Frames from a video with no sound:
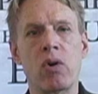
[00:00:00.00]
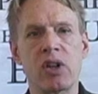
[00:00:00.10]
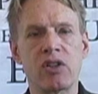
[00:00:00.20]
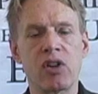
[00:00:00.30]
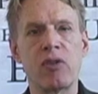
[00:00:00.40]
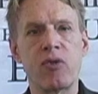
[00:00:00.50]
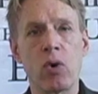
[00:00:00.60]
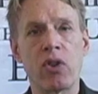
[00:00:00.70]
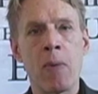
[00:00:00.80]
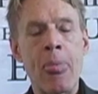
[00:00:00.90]
on and so
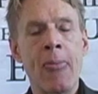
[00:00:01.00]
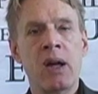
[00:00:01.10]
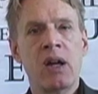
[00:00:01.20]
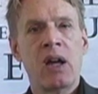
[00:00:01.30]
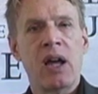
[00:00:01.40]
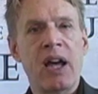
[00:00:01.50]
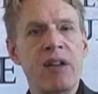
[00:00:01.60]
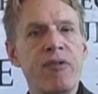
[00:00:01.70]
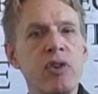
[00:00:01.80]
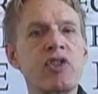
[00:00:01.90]
forth.
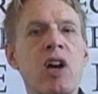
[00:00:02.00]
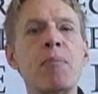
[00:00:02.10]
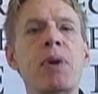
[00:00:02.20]
And for some